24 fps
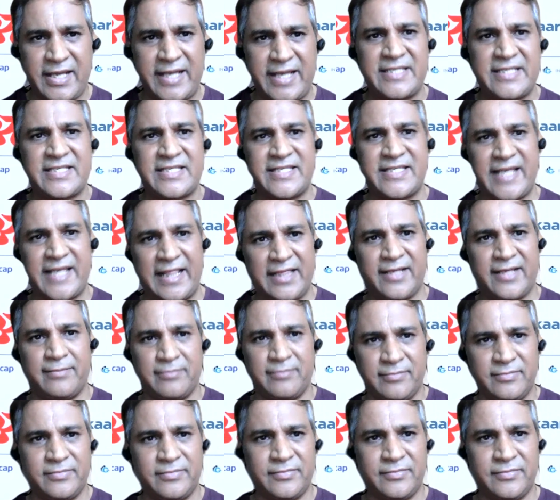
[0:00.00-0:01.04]
and sell them
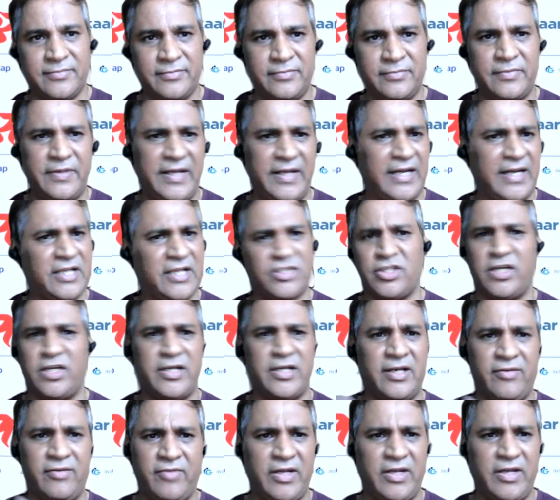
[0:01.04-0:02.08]
in a
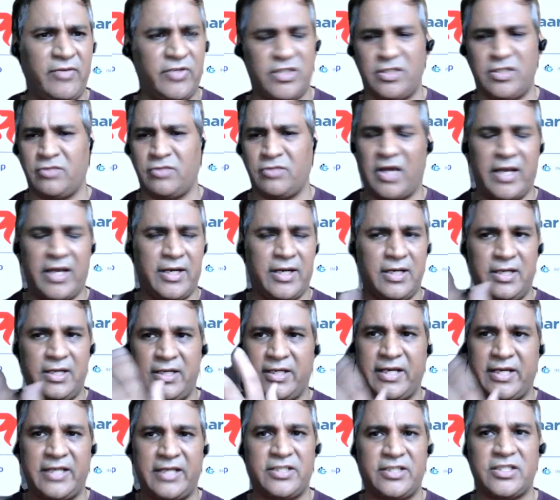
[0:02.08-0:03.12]
certain way, which is viral
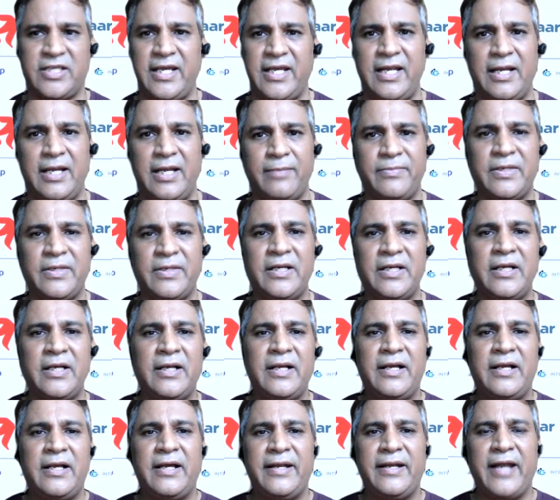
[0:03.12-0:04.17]
and can scale up.
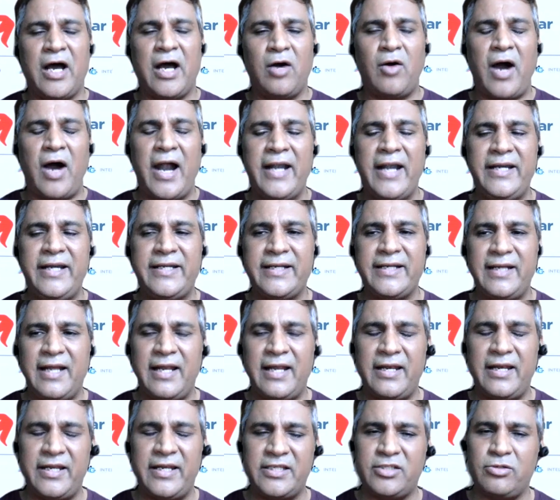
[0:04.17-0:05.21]
Now,
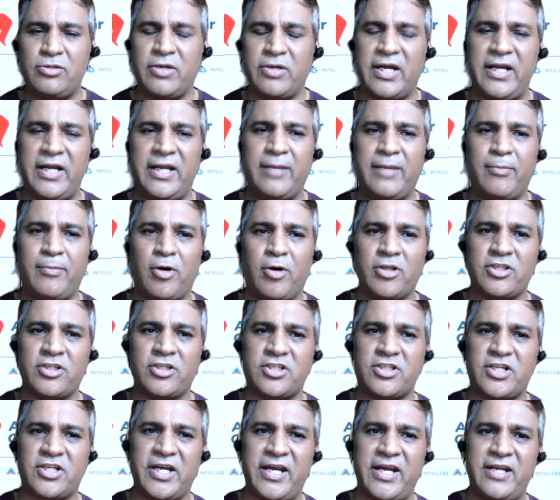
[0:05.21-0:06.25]
unless you can
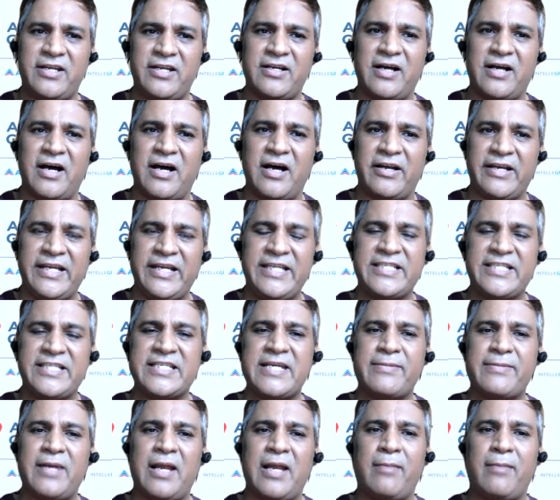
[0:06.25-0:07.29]
demonstrate a
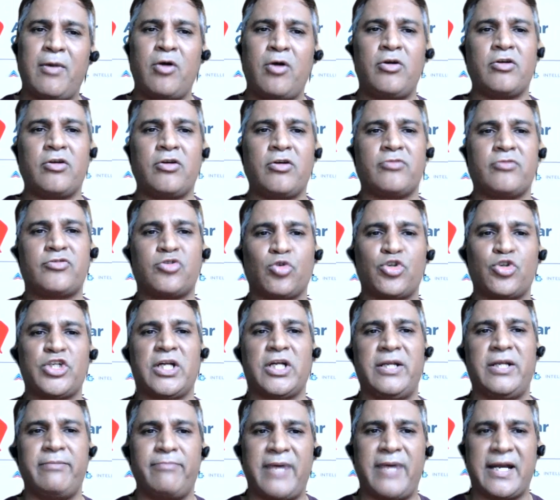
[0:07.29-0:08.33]
reasonable amount of
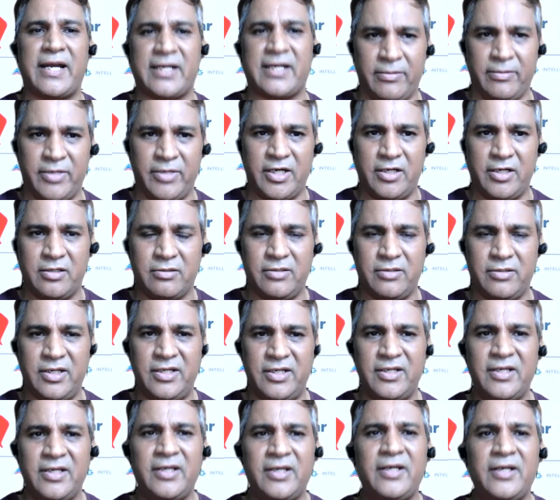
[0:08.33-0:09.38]
social impact coming into it,
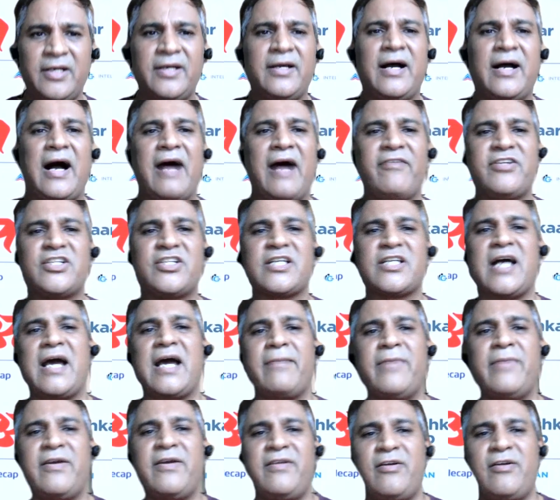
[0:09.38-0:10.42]

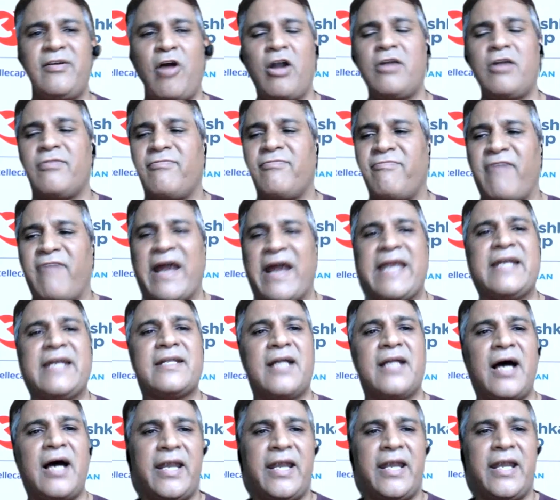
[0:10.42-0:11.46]
Agristar may not find
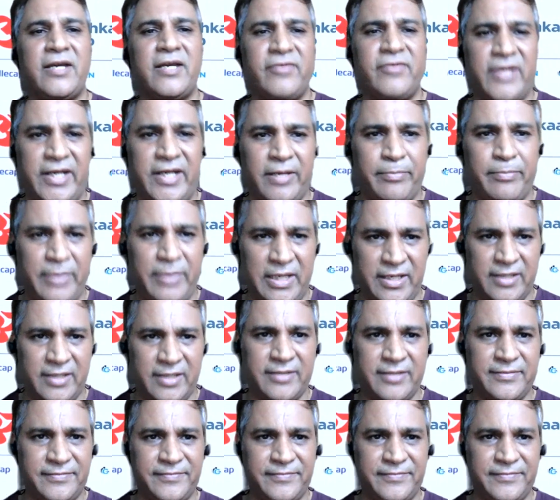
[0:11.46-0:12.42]
the idea very appealing.